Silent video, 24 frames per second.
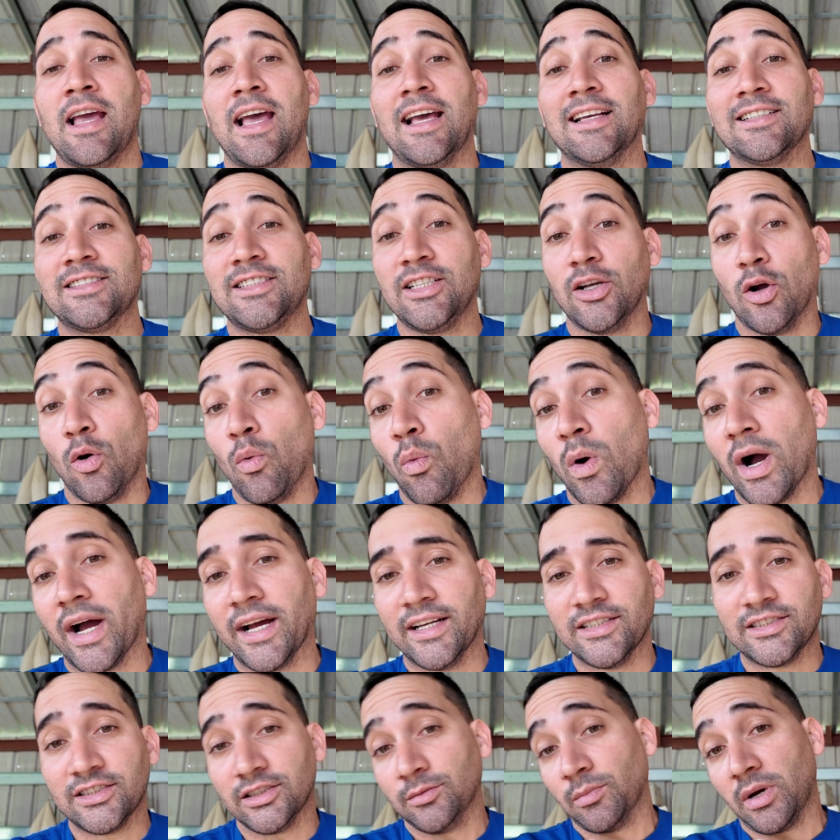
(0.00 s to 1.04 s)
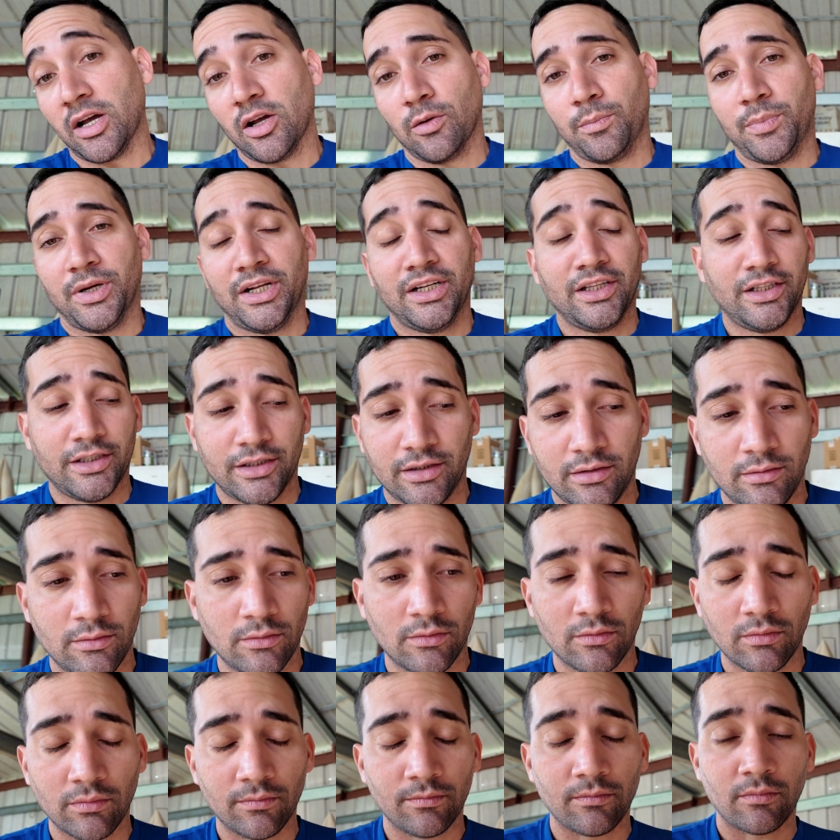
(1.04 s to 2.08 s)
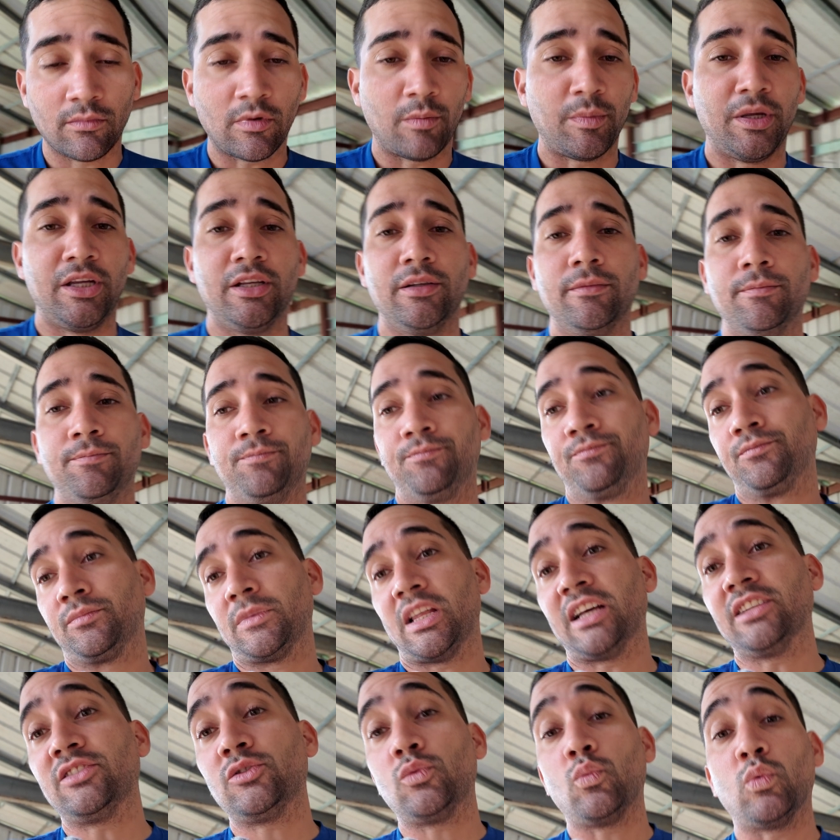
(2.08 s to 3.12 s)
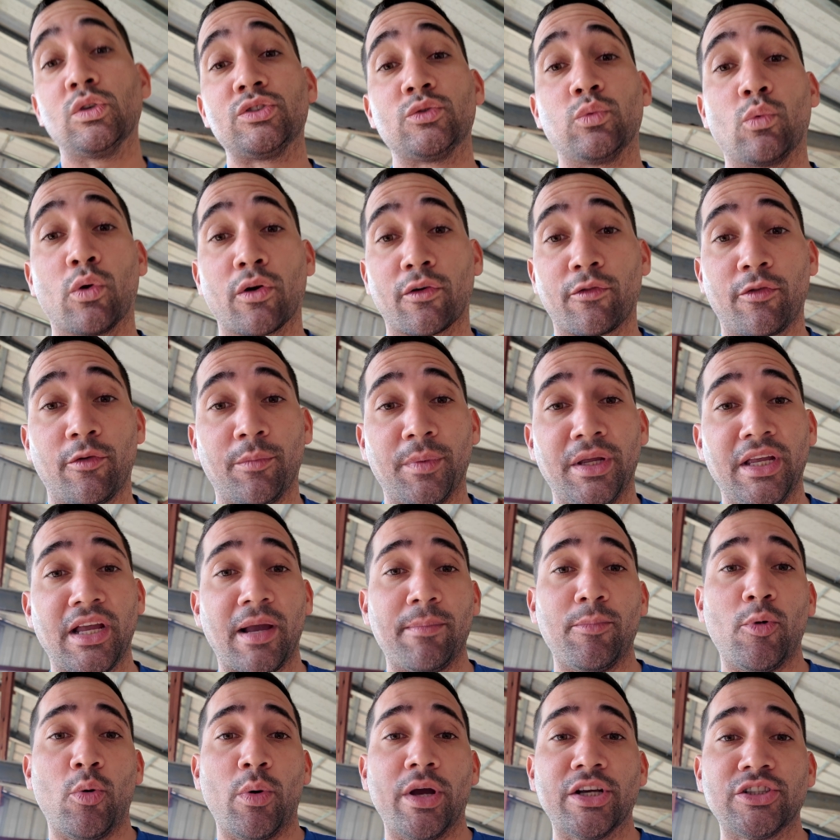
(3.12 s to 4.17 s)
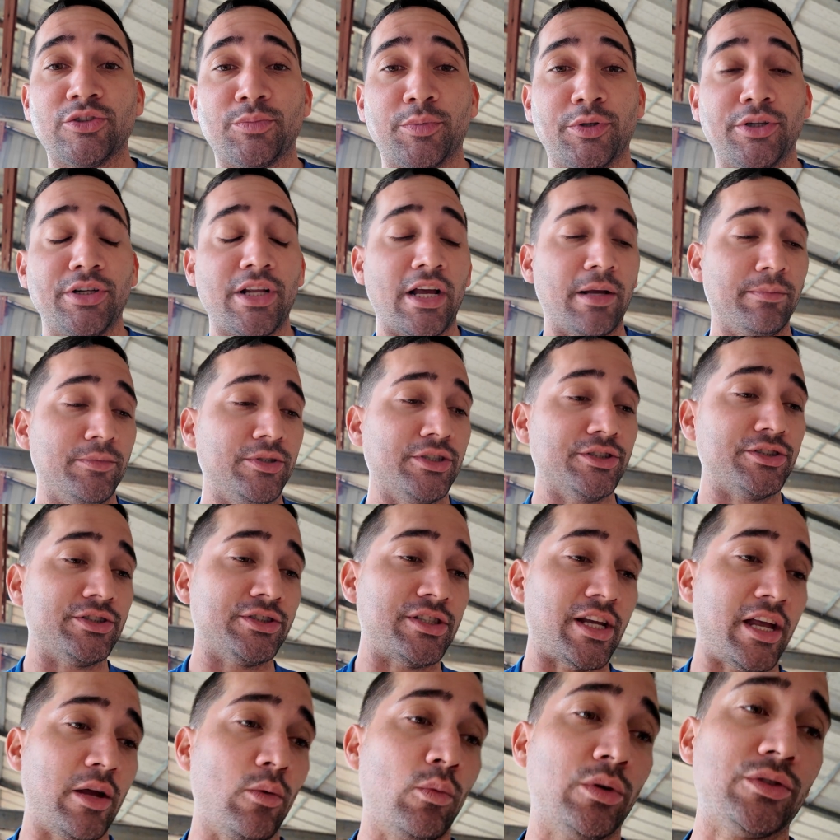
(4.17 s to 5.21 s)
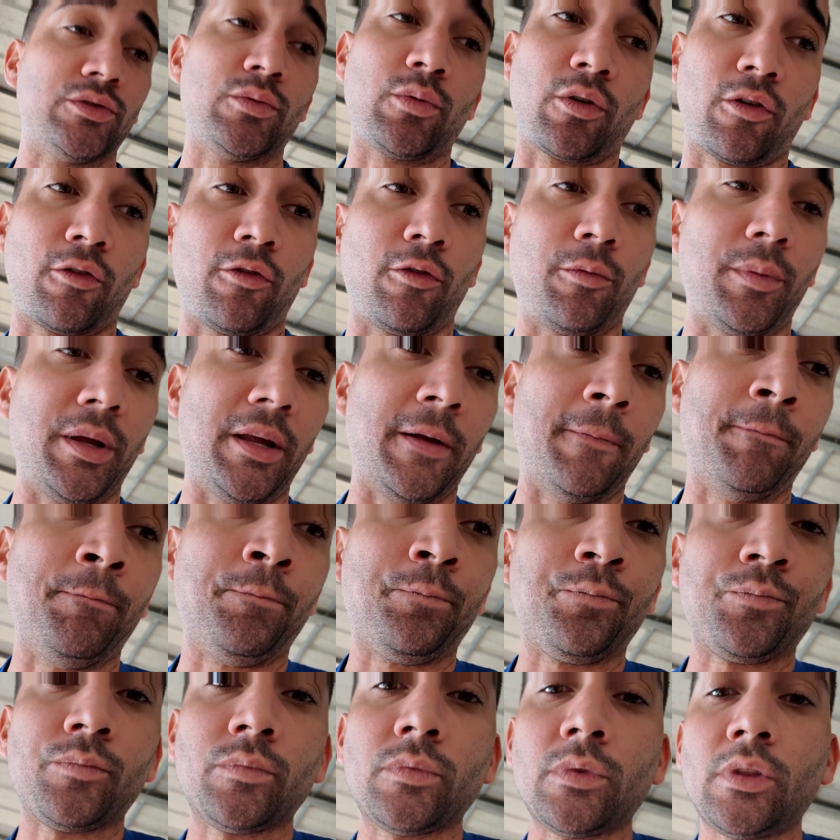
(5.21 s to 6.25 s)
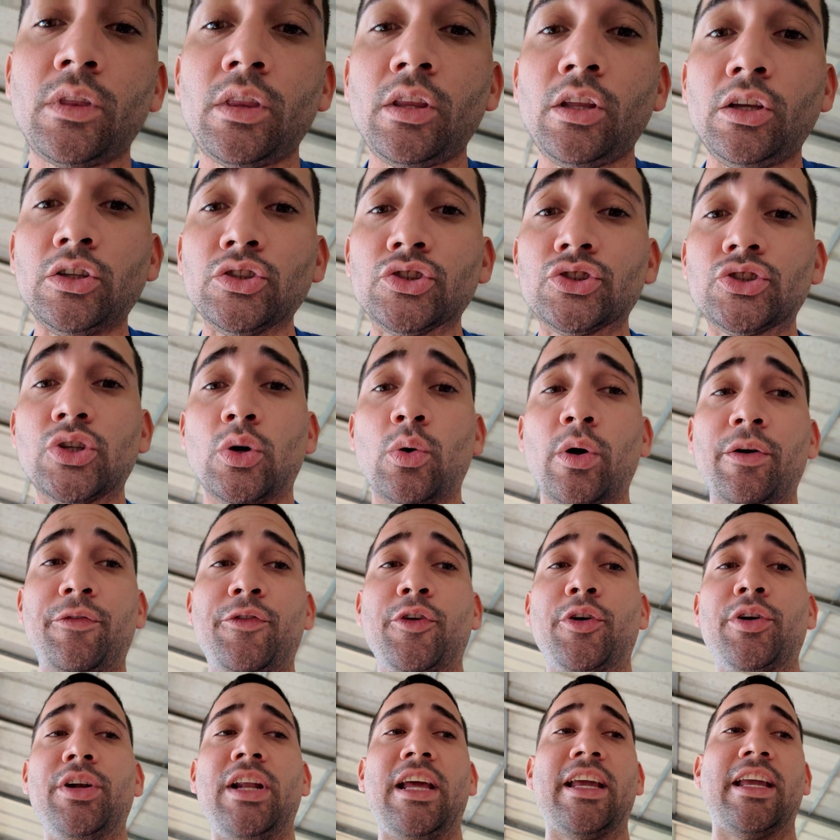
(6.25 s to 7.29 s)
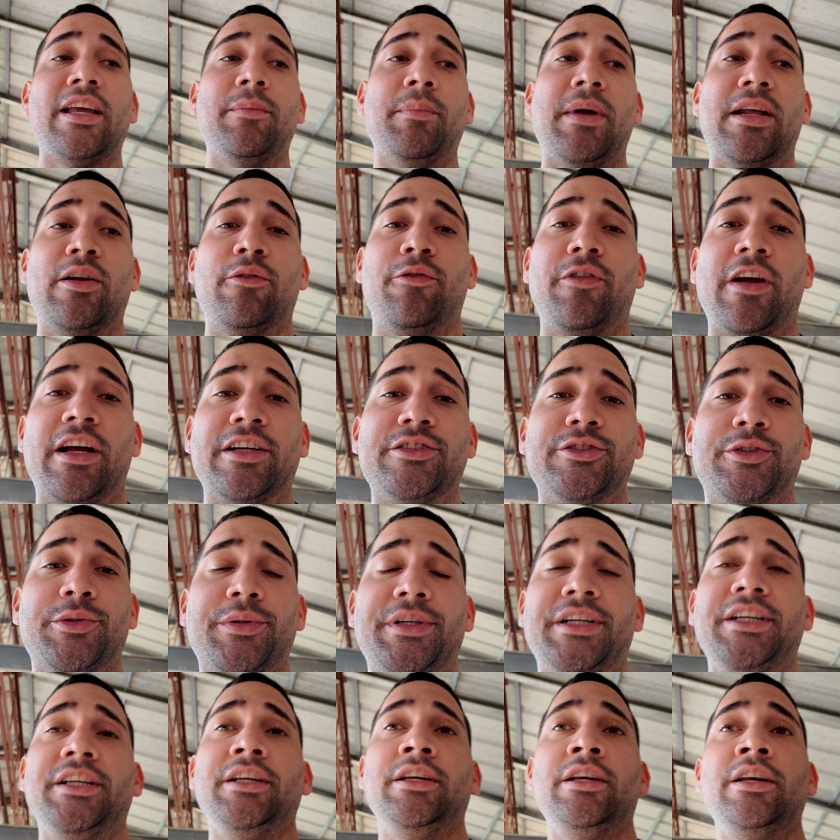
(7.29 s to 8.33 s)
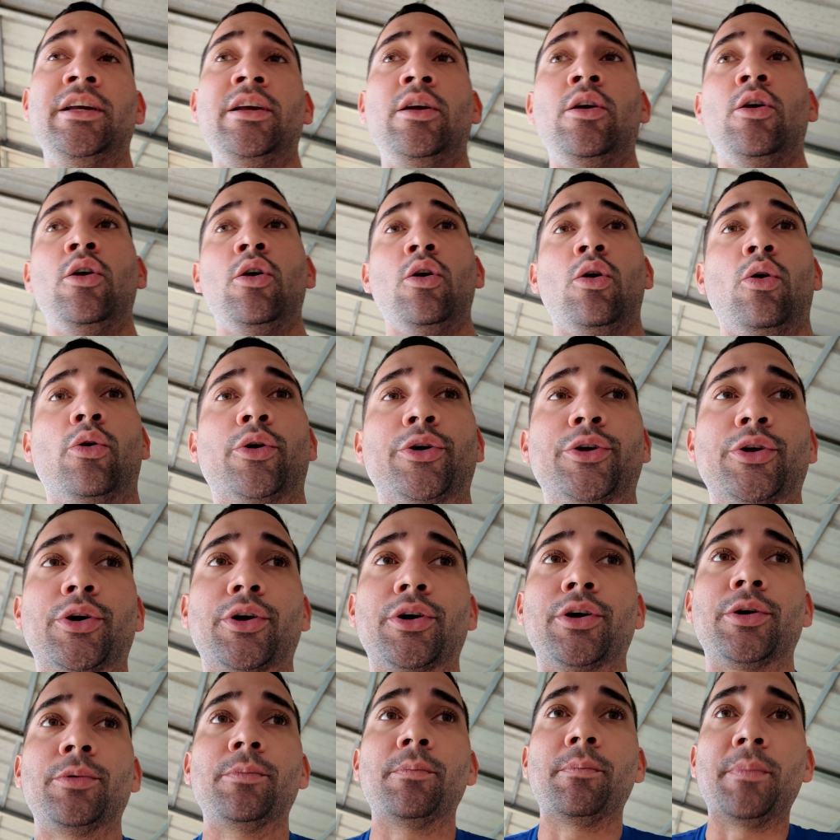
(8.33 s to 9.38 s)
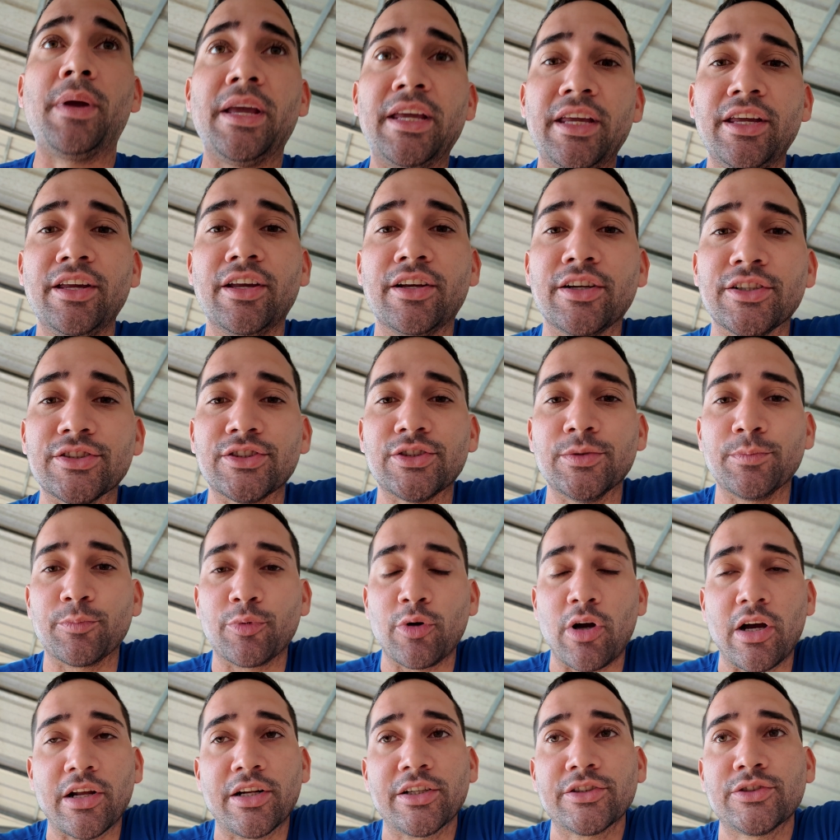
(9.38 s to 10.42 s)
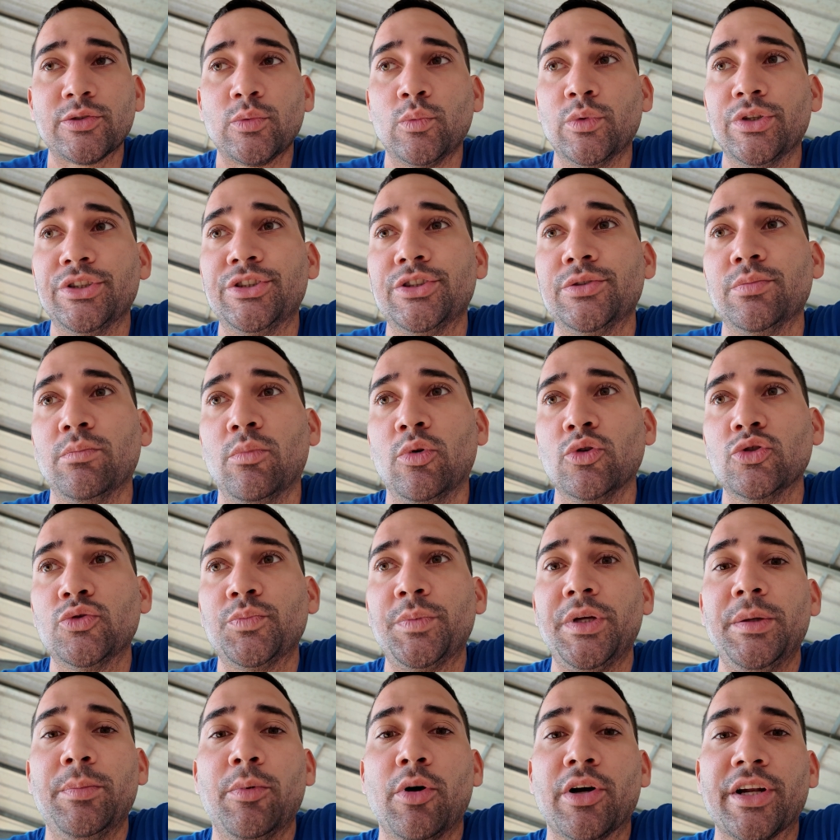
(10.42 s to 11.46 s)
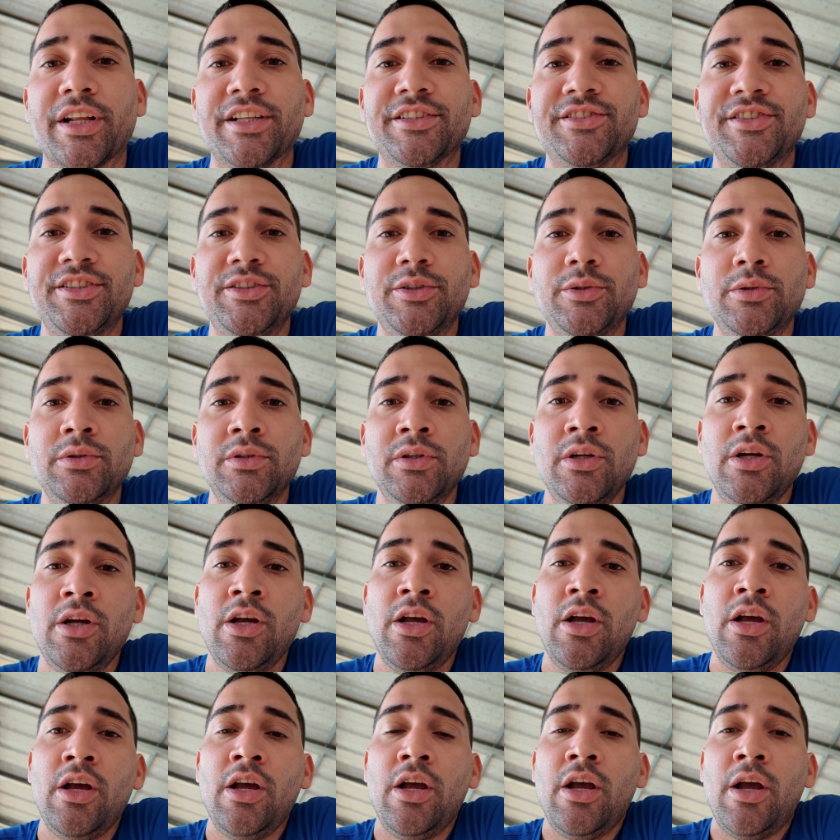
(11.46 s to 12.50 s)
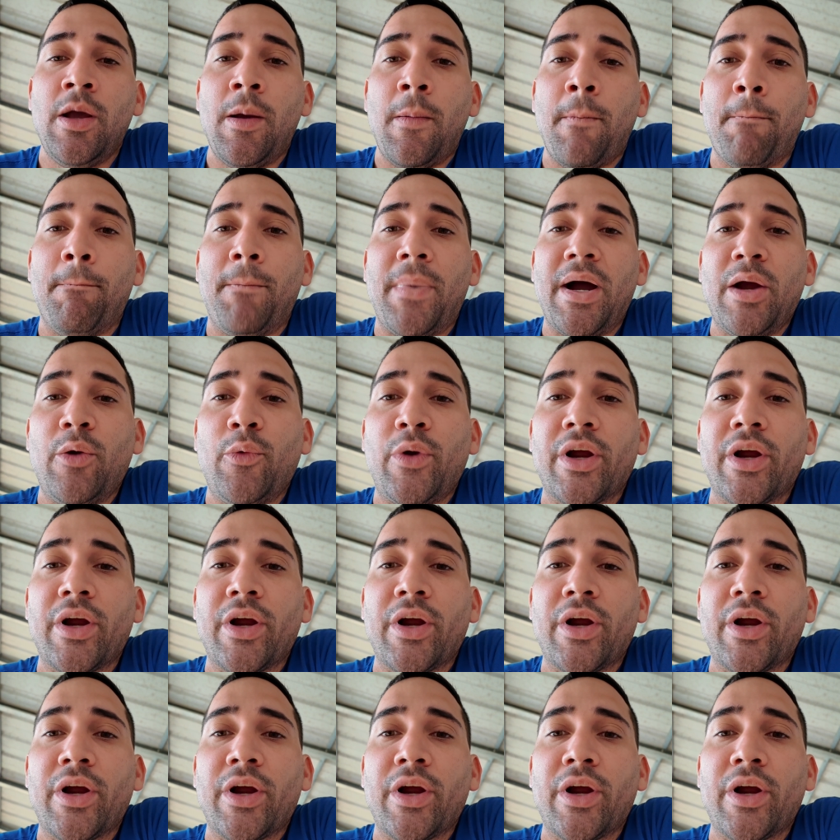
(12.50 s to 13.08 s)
SEO wise, in my opinion. I mean, that's what's worked for me. I'm no expert, I'm just saying what's worked for me. So if you're like in manufacturing or you're making custom products, which most people on Etsy do, my